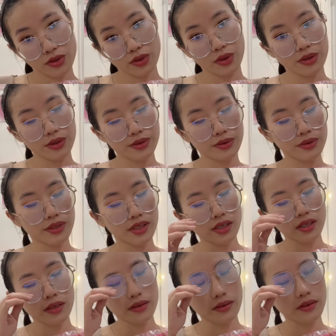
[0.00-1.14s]
show you
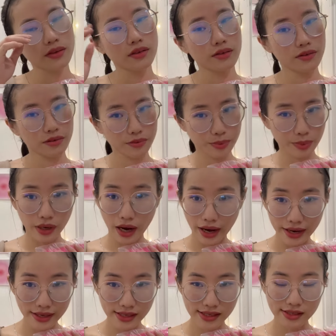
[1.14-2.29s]
the
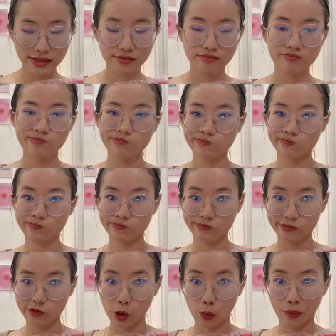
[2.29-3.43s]
price
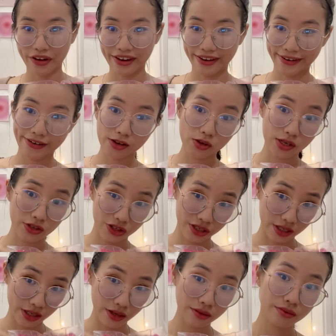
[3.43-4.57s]
over here. You can check
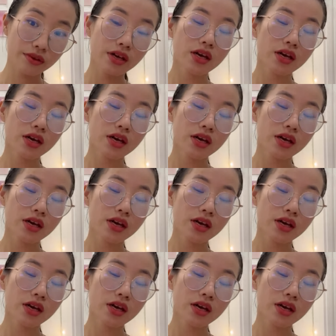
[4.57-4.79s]
it out.